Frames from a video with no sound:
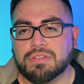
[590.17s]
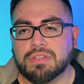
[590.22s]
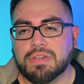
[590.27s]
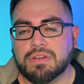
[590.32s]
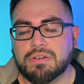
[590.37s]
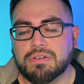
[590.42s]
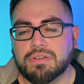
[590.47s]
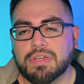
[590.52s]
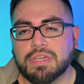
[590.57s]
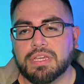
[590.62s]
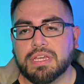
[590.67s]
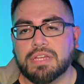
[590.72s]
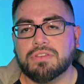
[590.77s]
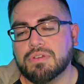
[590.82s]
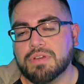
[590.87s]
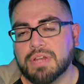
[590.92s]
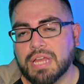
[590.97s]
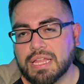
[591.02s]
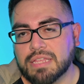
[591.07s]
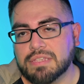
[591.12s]
layer. Again,
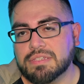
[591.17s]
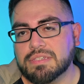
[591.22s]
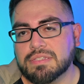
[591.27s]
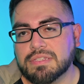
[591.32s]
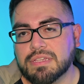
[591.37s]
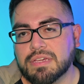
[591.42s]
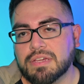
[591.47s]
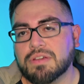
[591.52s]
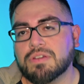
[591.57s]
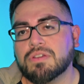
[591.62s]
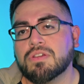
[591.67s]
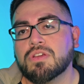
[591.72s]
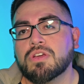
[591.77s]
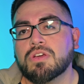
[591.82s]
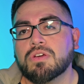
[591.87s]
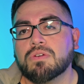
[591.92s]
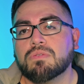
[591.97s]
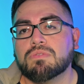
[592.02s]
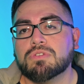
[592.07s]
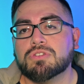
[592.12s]
your analysis layer,
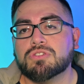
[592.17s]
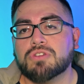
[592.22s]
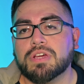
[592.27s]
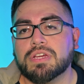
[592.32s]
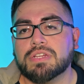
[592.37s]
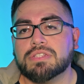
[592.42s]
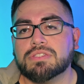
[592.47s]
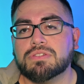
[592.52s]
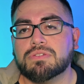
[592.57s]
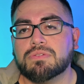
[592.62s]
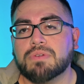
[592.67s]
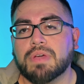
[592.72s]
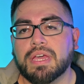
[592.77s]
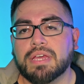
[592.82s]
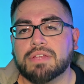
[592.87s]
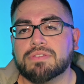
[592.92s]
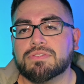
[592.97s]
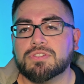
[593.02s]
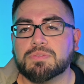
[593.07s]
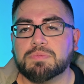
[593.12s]
we're trying to
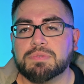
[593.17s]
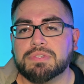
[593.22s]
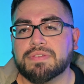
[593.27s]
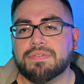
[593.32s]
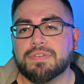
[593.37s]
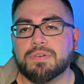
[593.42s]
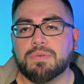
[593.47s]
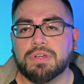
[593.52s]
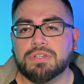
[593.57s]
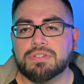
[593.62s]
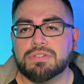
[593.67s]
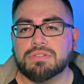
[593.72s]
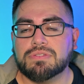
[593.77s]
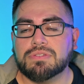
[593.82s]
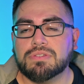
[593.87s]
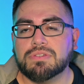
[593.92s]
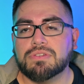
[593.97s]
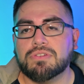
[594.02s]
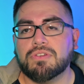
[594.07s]
answer specific questions.